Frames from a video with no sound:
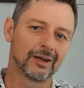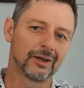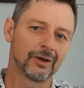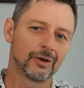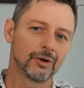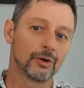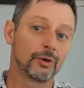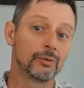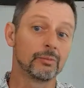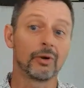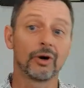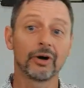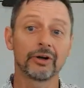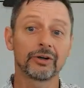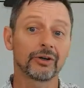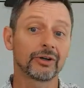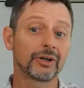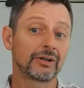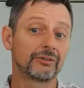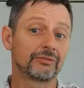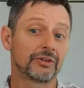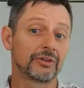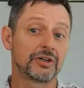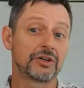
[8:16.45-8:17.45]
who might not
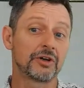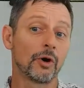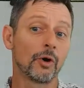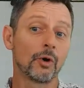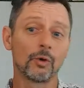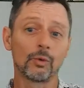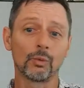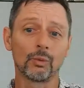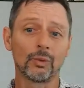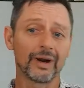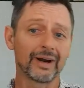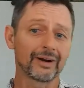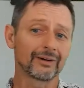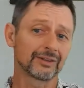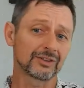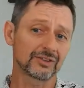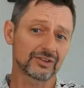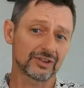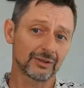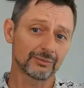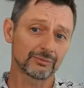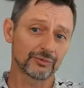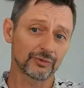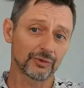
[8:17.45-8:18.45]
even know where it's
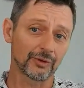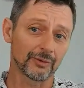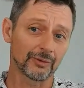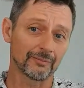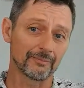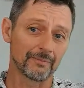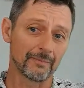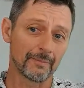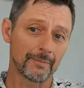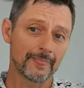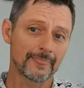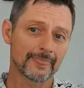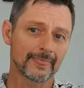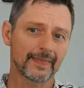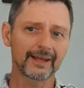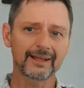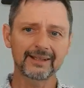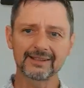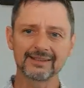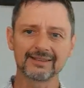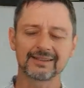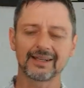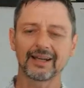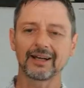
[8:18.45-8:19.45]
come from, they can
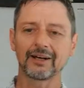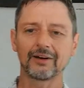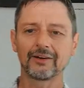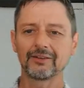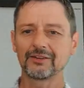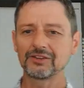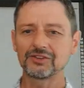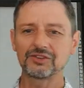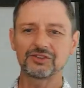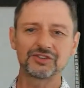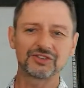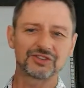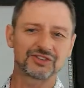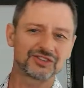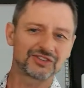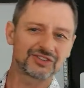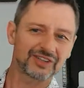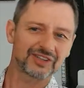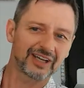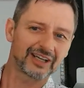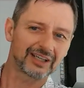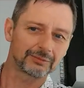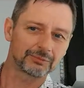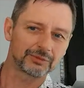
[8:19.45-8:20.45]
say, oh, this is
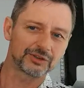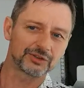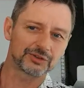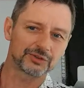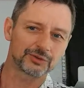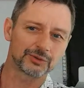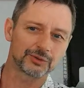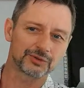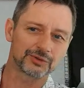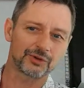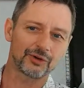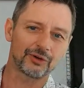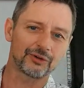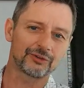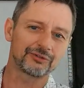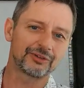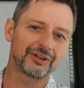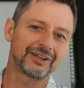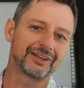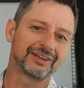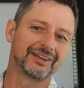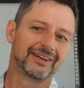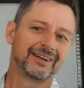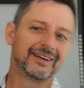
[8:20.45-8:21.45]
sustainably sourced
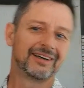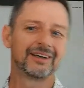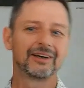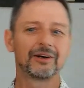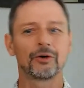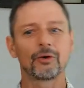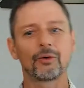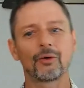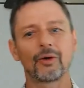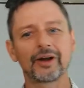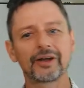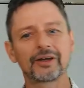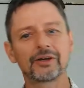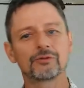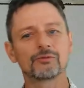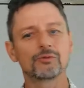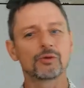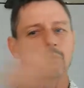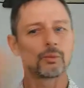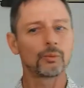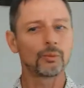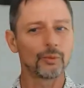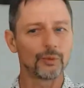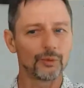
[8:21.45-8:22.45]
coffee, or I can
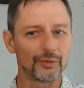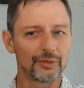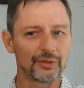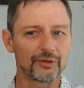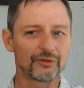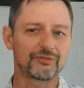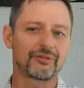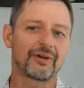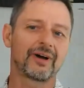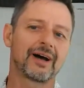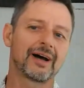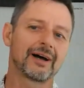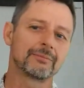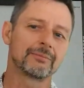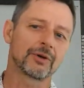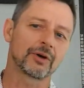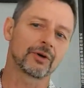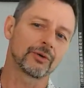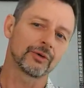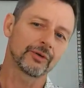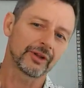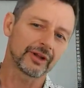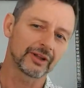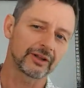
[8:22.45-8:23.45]
reward the farmer,
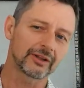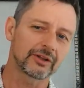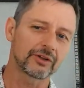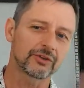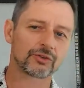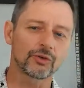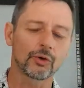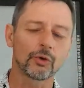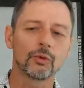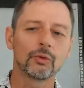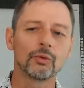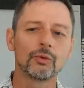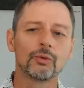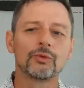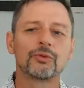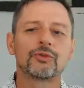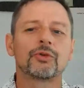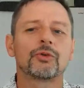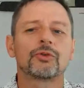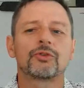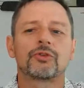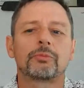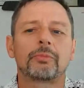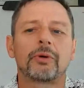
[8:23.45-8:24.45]
or that there's all
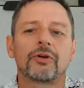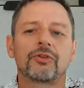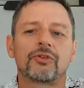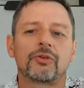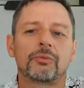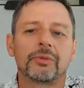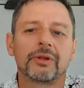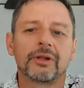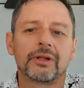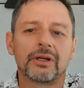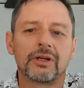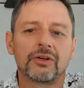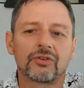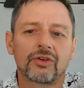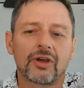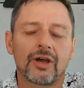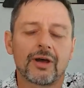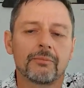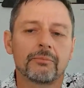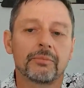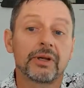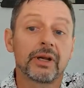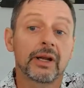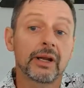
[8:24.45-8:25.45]
sorts of possibilities come,
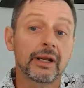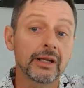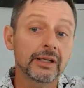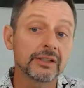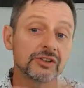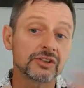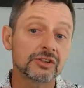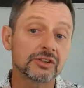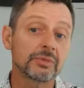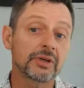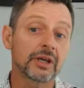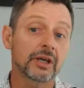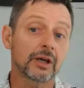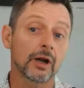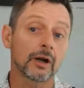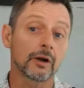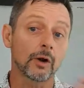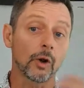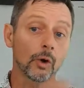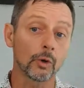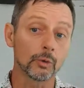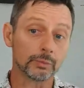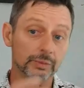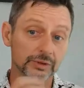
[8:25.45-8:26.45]
but it needs to be an
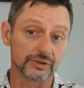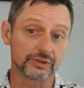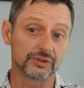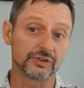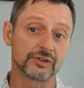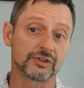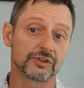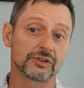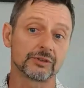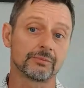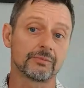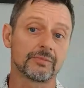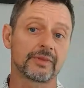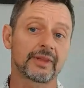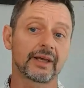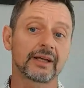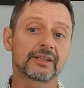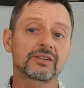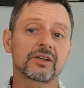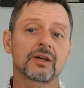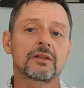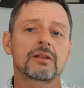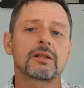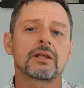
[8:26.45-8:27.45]
open system.
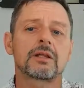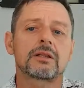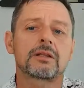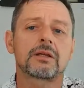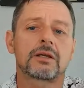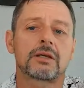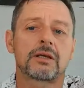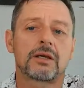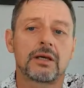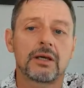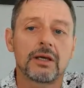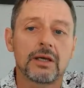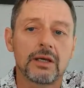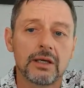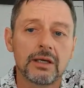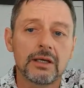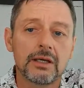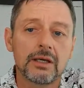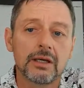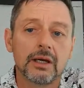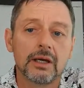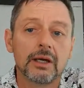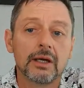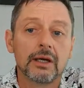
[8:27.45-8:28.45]
That's, I think, the
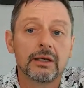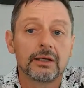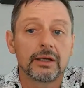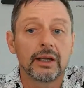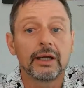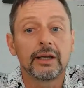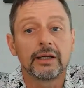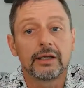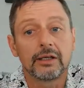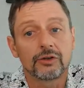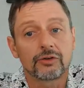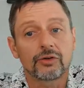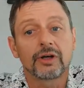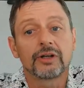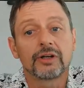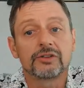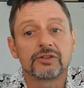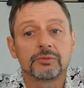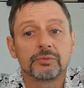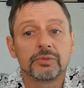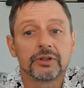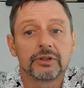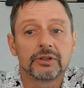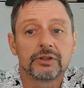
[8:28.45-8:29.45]
key to any
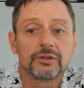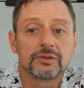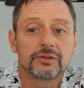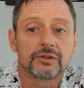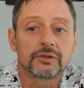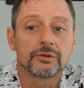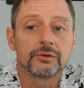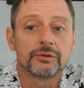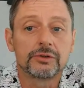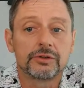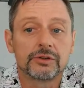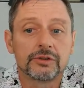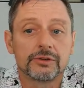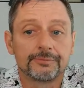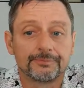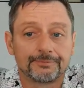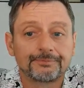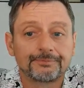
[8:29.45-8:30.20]
traceability solution.